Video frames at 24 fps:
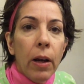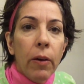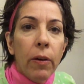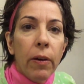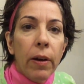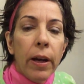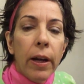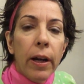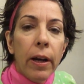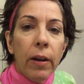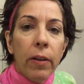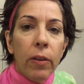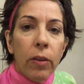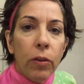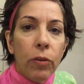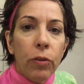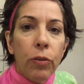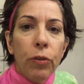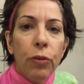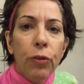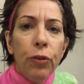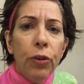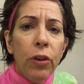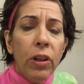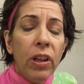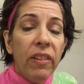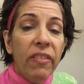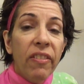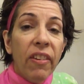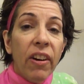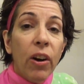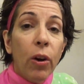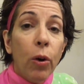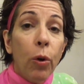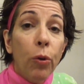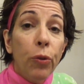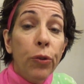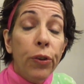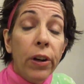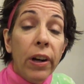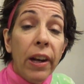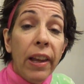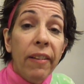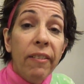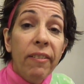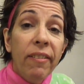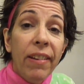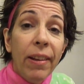Hello there, this is Julie Varholter,
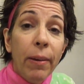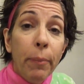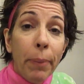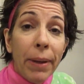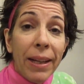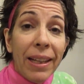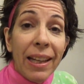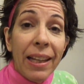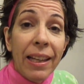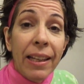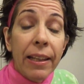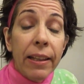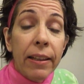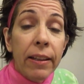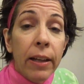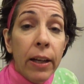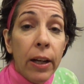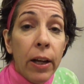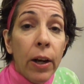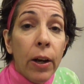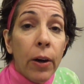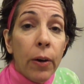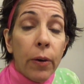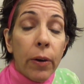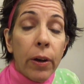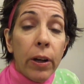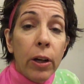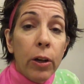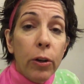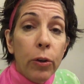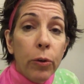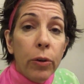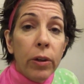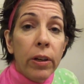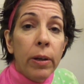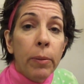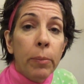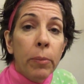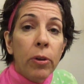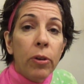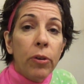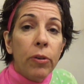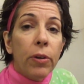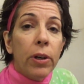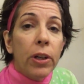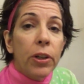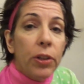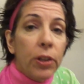Lovely Buttons. We're going to do a
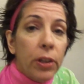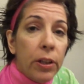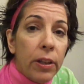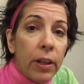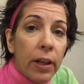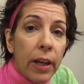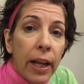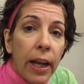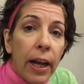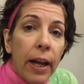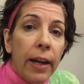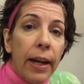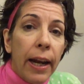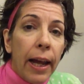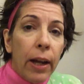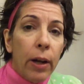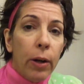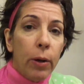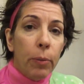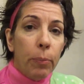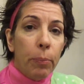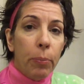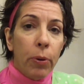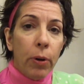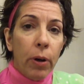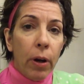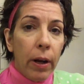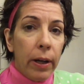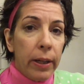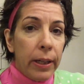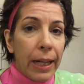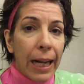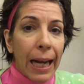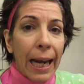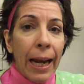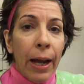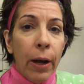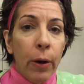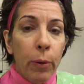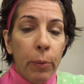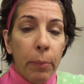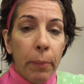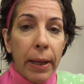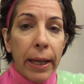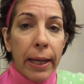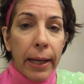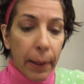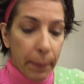demonstration today on how to put on clown
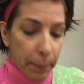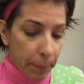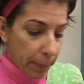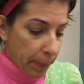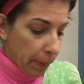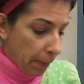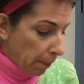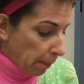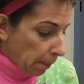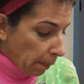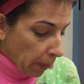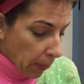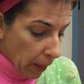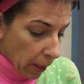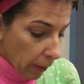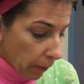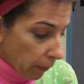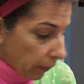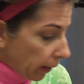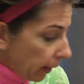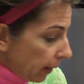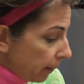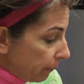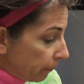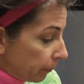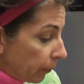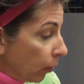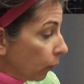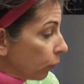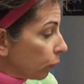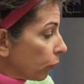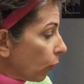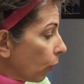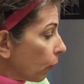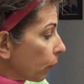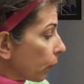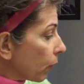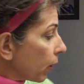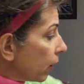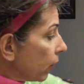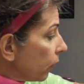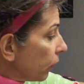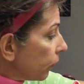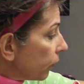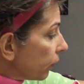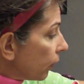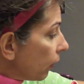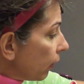makeup. Okay, so we're going
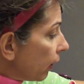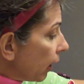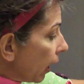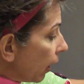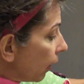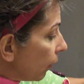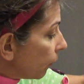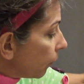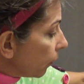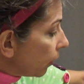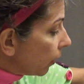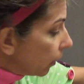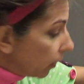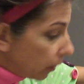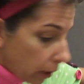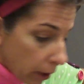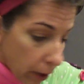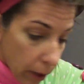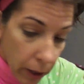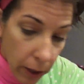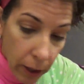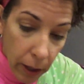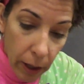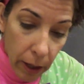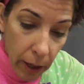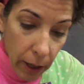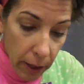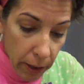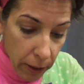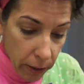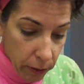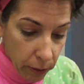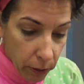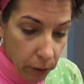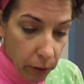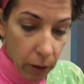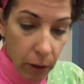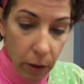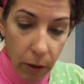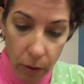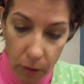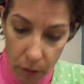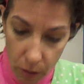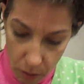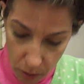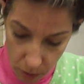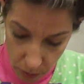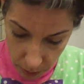to start out with good
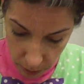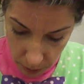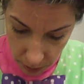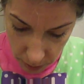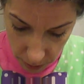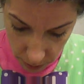old